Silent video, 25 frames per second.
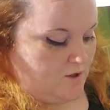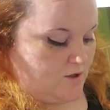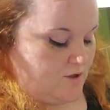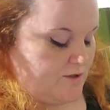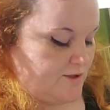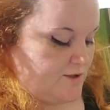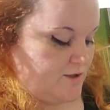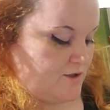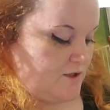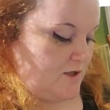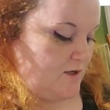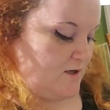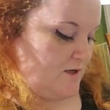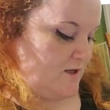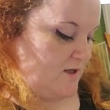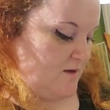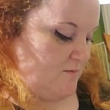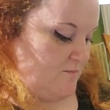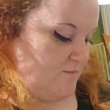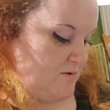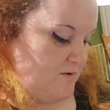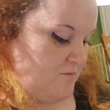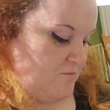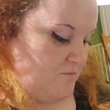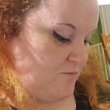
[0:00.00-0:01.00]
Just trying to
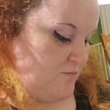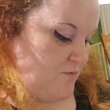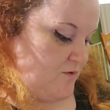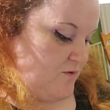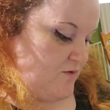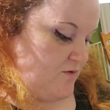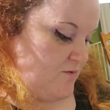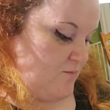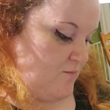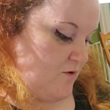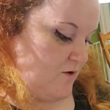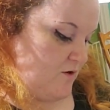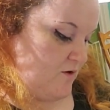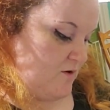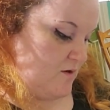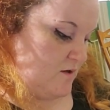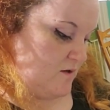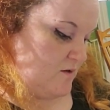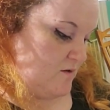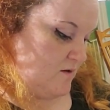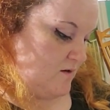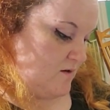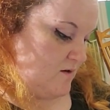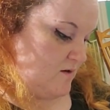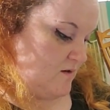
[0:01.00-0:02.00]
keep up with the
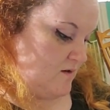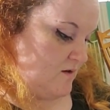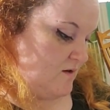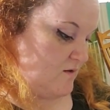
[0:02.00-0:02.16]
markets,